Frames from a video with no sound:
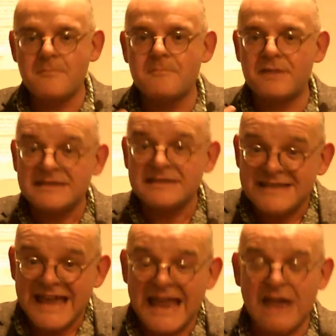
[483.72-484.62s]
but it's
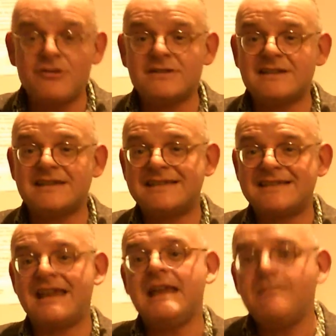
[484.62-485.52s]
there as a
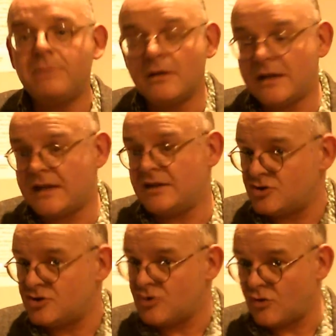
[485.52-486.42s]
staple
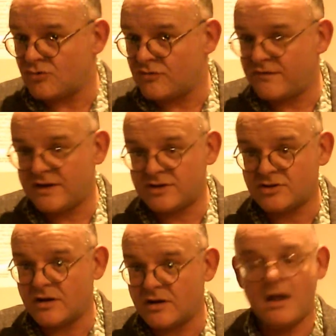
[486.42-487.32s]
in genre fiction.